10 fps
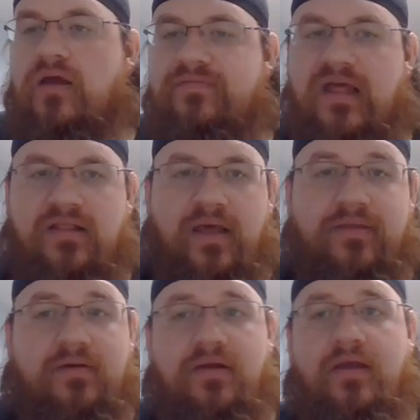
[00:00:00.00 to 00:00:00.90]
of that
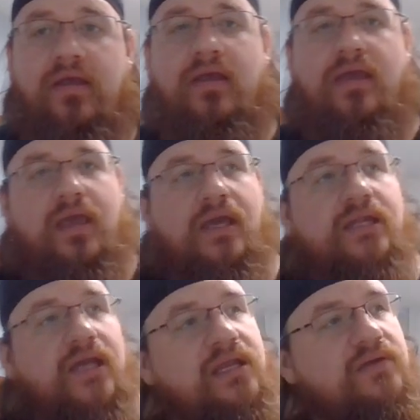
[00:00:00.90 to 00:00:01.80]
leather, and
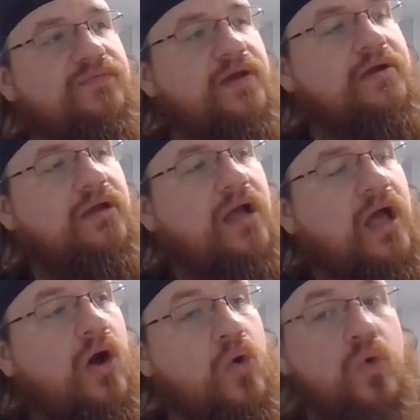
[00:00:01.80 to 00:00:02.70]
I need to figure out.
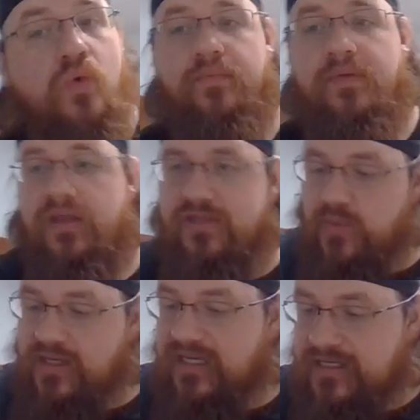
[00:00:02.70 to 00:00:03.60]
Oh, this
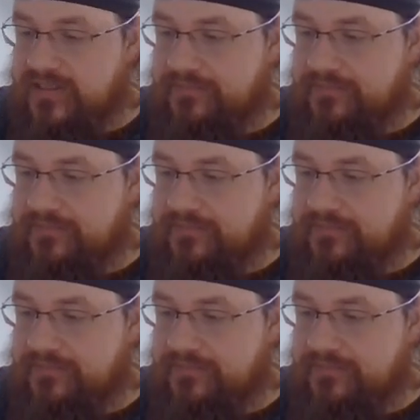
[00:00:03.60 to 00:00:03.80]
weekend